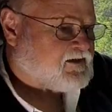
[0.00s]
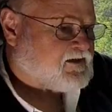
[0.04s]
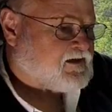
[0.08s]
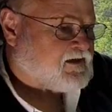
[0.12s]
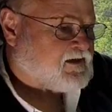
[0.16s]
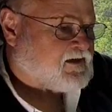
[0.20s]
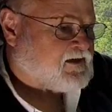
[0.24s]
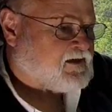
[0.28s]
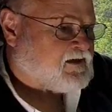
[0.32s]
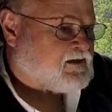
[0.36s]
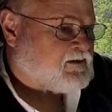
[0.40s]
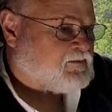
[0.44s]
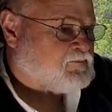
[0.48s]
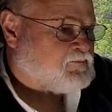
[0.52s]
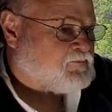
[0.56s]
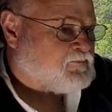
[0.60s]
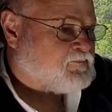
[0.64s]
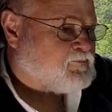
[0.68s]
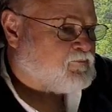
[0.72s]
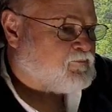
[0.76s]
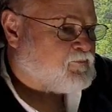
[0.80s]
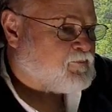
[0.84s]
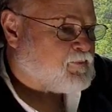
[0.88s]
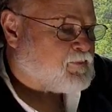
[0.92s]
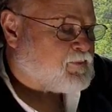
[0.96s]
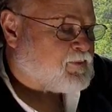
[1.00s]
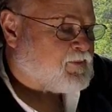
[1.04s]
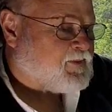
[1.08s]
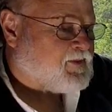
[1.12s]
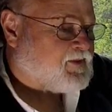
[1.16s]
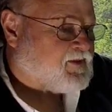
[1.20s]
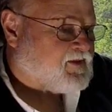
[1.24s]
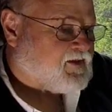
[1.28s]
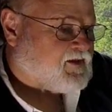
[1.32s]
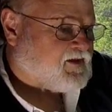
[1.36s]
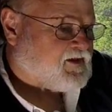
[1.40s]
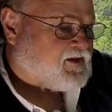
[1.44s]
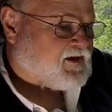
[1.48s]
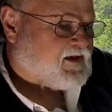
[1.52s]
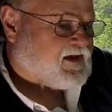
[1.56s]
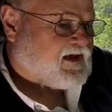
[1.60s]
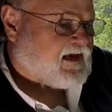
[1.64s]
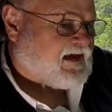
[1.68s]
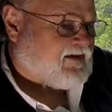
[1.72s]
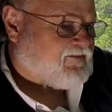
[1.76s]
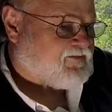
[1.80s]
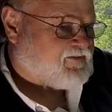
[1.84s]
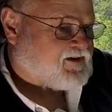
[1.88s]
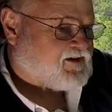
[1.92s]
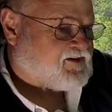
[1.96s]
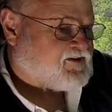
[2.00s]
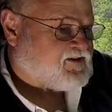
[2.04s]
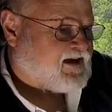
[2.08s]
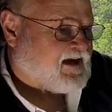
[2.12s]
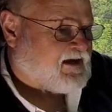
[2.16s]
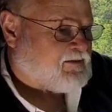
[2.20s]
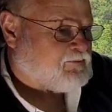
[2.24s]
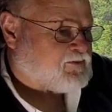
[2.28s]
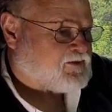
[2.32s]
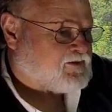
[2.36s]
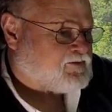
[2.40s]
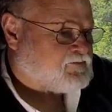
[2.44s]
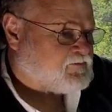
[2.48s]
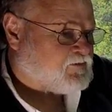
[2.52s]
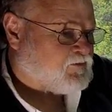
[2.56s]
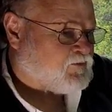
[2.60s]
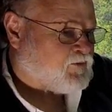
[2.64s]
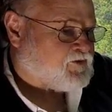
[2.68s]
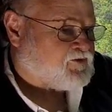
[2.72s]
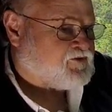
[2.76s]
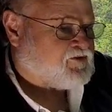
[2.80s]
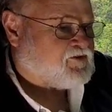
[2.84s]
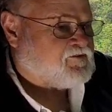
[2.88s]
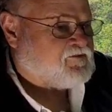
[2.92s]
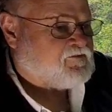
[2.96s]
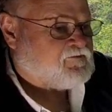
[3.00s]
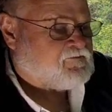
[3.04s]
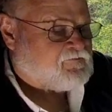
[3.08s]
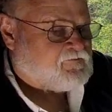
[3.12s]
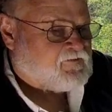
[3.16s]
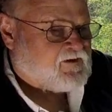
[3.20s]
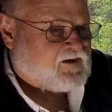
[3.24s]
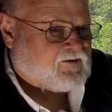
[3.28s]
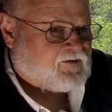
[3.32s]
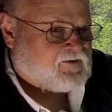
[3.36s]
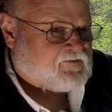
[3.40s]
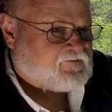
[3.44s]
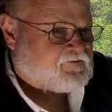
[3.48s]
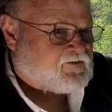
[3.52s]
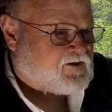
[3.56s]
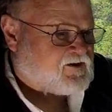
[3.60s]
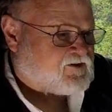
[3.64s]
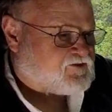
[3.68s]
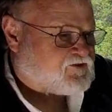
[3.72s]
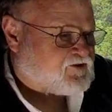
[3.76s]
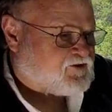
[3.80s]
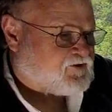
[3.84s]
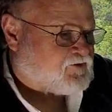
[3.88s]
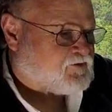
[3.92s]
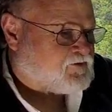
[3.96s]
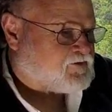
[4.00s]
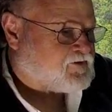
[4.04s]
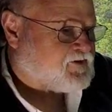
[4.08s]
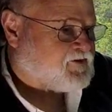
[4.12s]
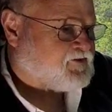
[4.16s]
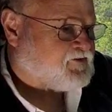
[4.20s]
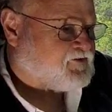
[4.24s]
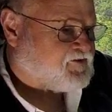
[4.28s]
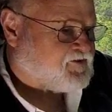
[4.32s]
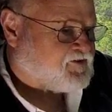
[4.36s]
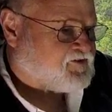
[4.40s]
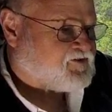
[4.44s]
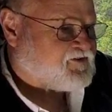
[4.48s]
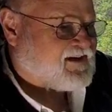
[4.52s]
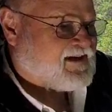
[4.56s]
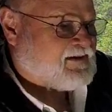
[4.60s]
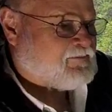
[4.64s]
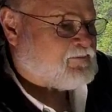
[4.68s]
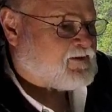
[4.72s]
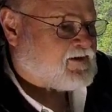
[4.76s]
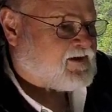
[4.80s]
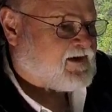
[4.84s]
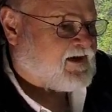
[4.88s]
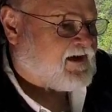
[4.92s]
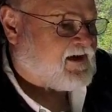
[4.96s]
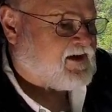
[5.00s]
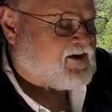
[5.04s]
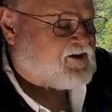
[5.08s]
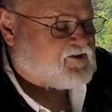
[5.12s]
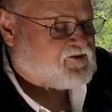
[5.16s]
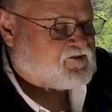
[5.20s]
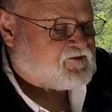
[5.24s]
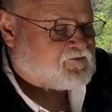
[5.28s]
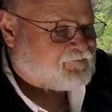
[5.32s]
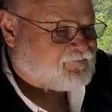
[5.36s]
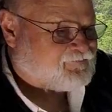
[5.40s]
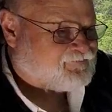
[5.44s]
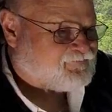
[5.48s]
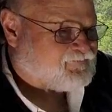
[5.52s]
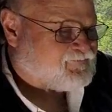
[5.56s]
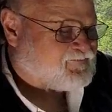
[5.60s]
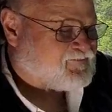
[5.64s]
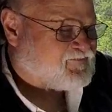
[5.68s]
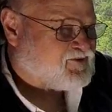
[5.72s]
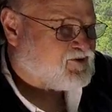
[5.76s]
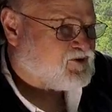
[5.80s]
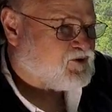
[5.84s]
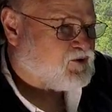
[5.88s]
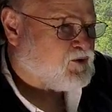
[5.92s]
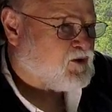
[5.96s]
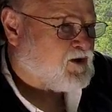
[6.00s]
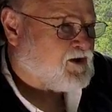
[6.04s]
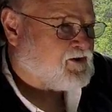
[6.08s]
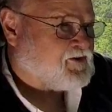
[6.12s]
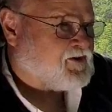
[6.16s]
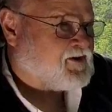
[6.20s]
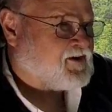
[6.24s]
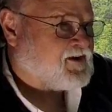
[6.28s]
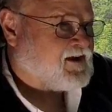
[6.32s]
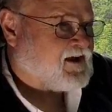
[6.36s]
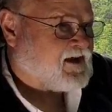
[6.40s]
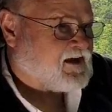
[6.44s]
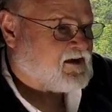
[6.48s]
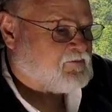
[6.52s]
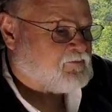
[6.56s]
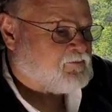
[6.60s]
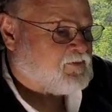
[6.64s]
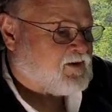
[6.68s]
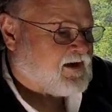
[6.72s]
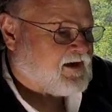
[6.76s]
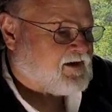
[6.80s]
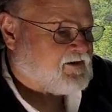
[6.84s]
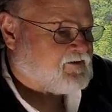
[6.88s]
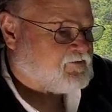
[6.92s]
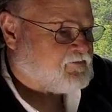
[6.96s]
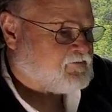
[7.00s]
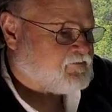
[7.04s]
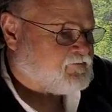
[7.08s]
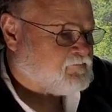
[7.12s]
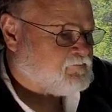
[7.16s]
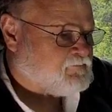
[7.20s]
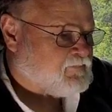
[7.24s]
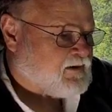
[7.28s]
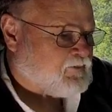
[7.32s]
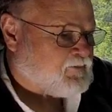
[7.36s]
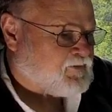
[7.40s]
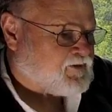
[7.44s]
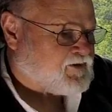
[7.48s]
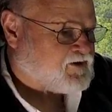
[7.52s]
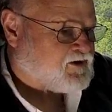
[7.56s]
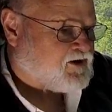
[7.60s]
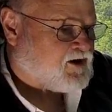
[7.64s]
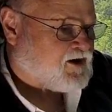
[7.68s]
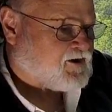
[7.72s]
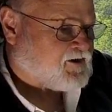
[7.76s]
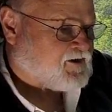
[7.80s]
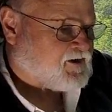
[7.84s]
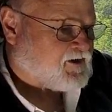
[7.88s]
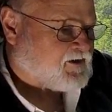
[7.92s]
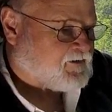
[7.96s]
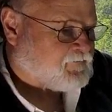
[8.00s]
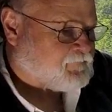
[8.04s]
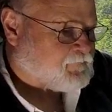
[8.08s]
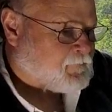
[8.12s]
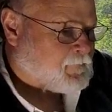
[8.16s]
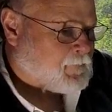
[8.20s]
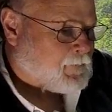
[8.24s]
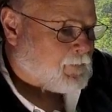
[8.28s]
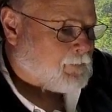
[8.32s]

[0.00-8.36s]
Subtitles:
having a tablet, which is very functional, because this tablet has 200 gigabyte memory card in it,